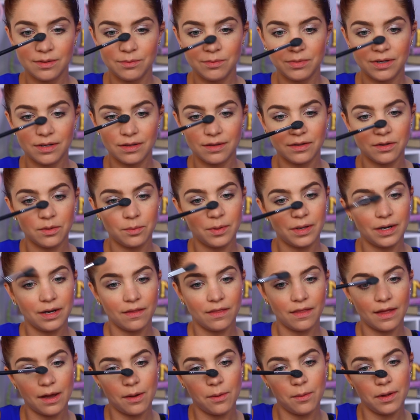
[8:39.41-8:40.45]
Put a little bit of
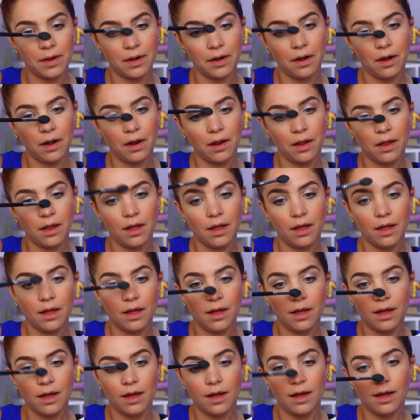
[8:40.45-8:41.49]
that one
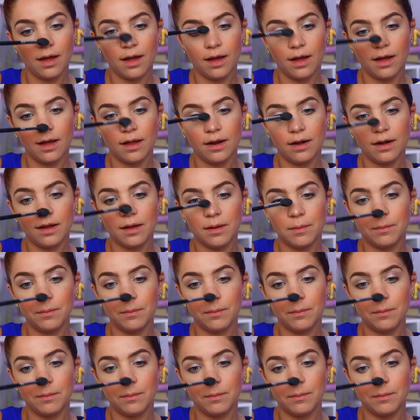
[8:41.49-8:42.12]
on